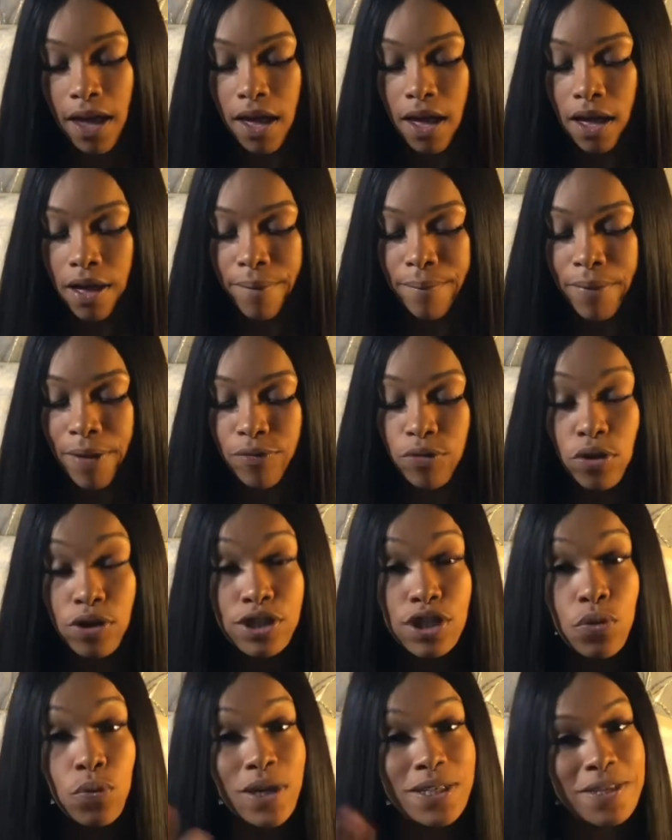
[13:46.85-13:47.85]
Of
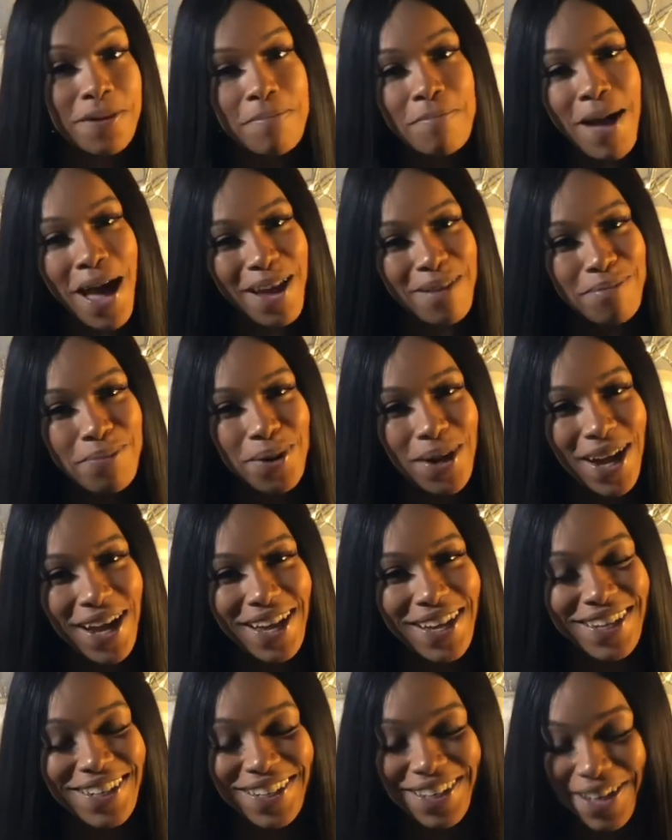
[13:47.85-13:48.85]
course, it wasn't my
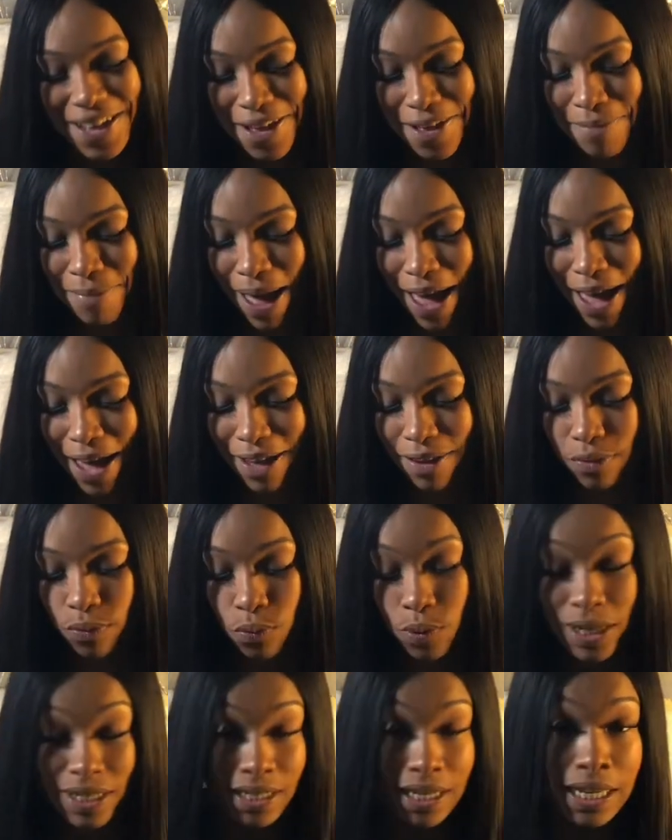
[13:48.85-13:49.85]
brand. I
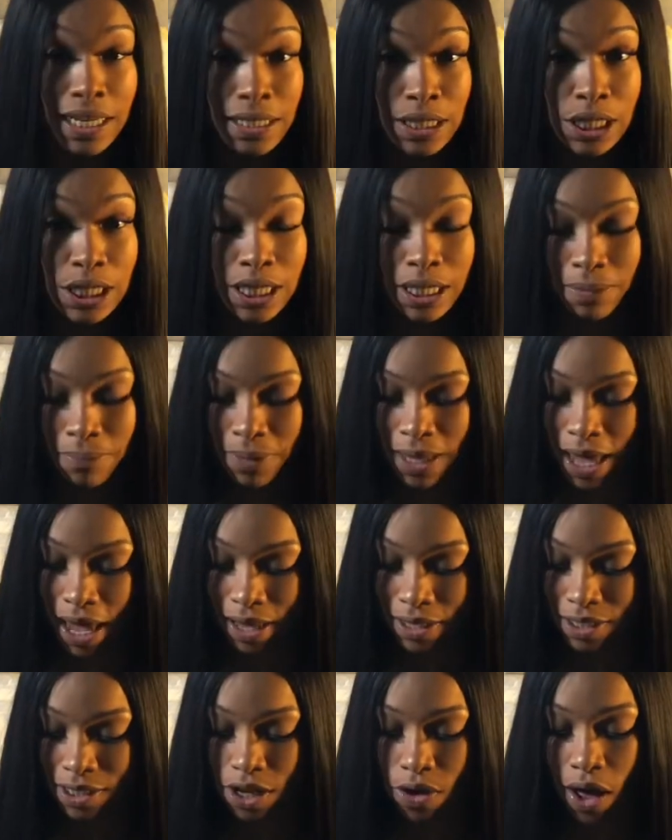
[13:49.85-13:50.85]
wasn't into them
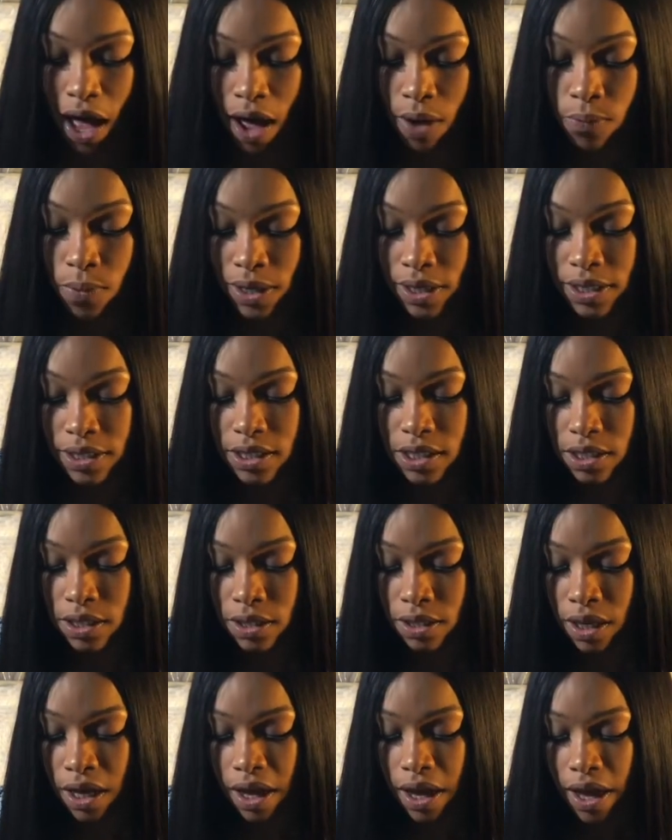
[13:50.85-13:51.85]
yet, so I wanted
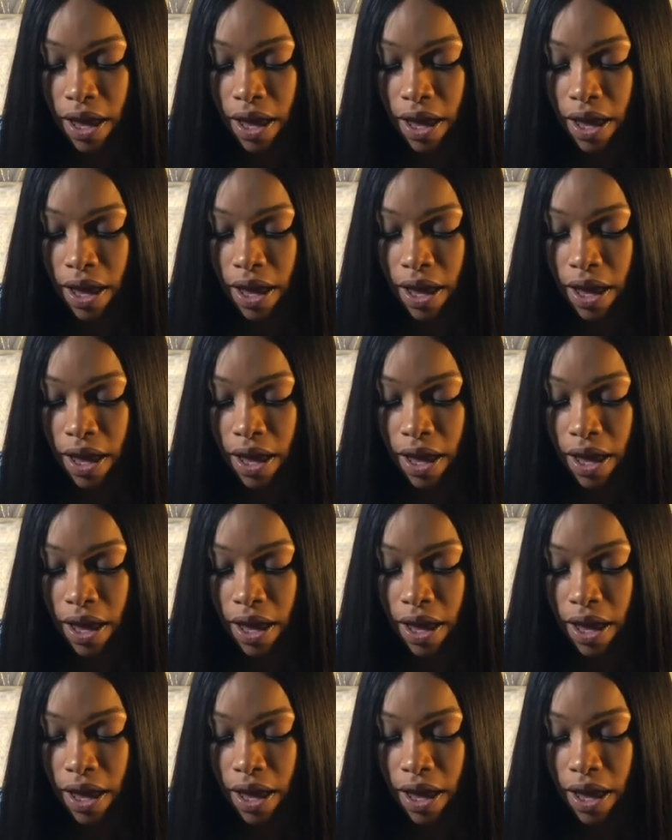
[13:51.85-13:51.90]
to